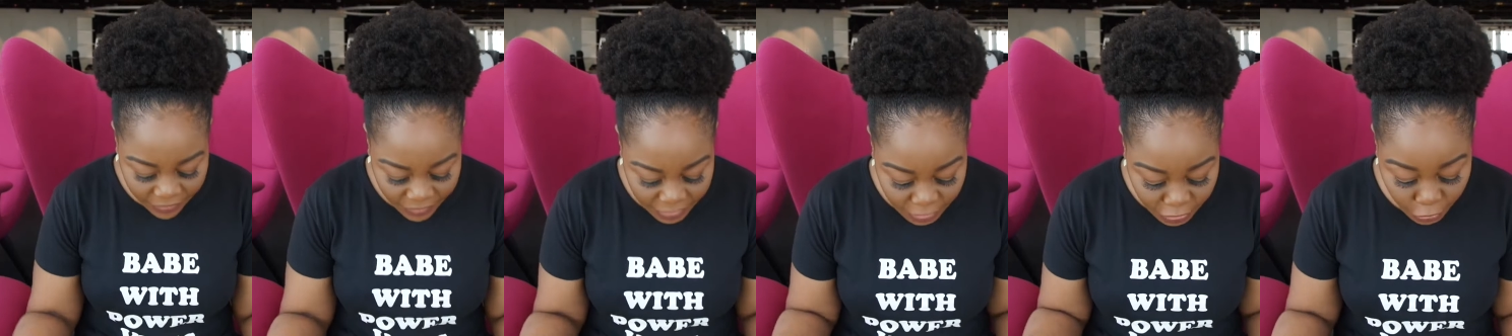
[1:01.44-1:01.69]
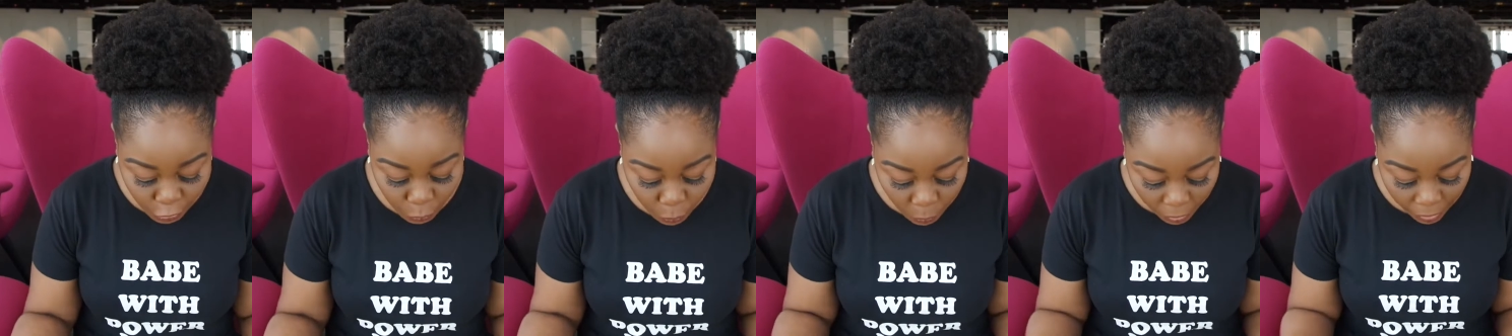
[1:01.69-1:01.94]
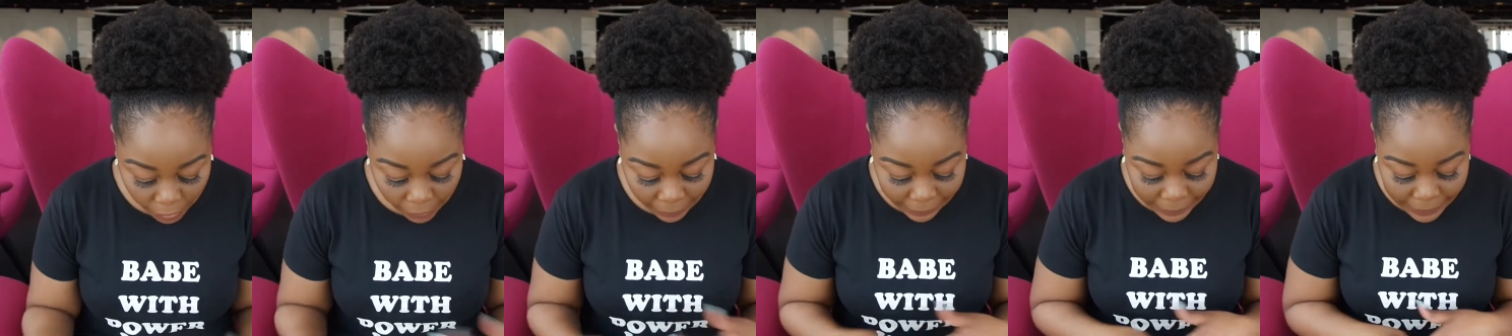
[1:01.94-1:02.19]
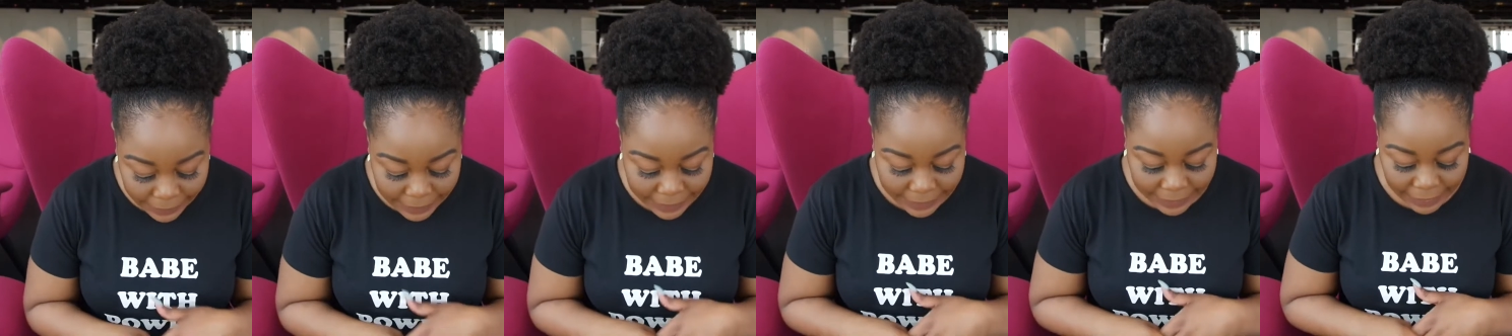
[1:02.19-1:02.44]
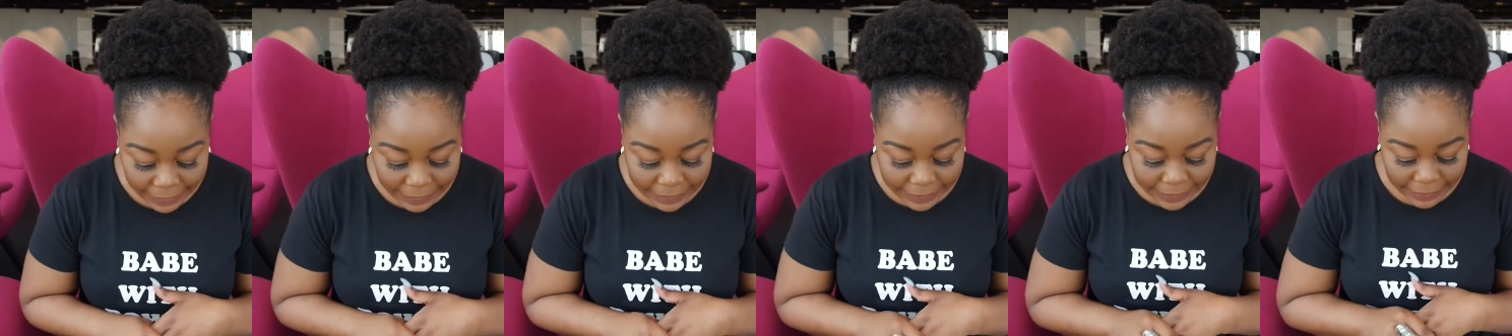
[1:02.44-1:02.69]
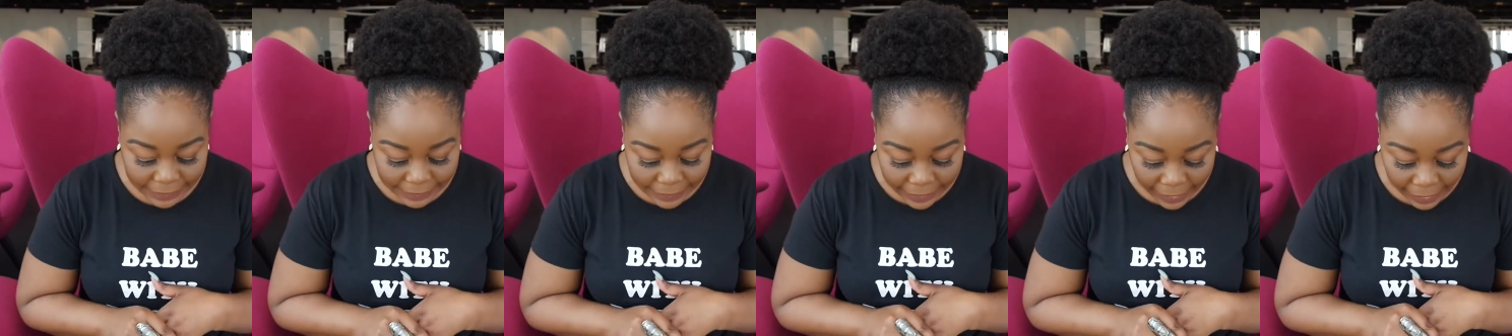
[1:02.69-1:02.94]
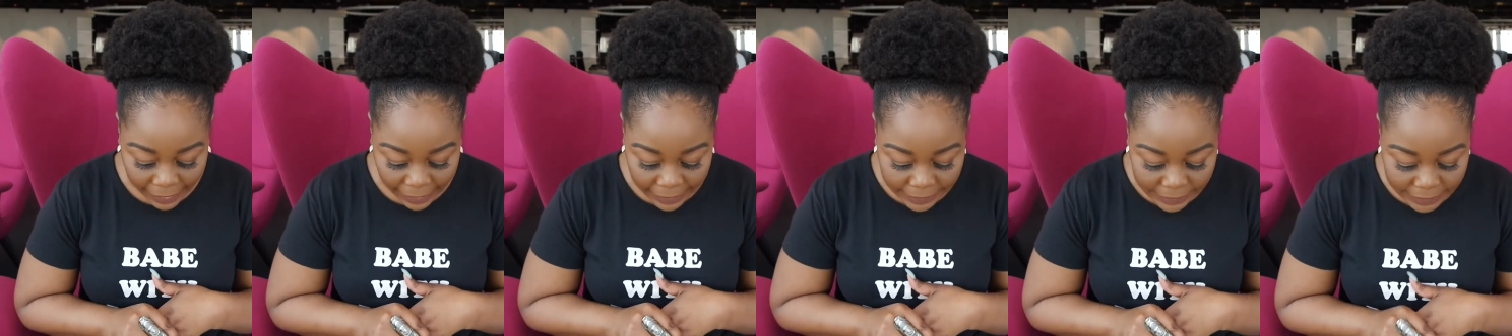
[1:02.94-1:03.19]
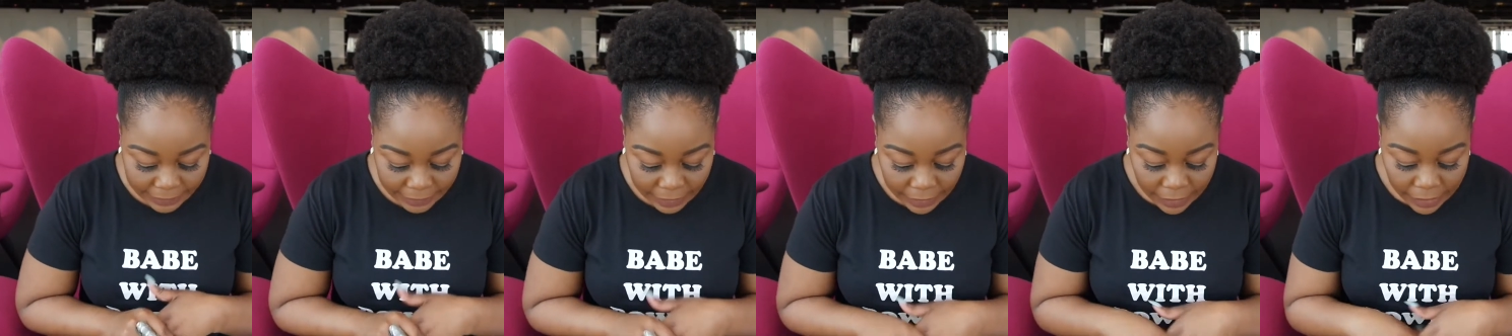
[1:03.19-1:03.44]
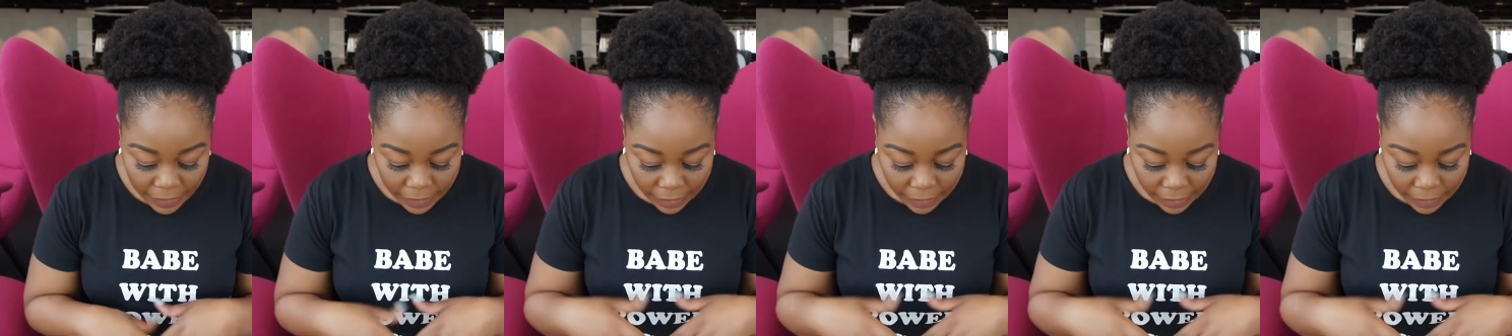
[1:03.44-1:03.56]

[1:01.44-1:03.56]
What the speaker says: this is why it's stated that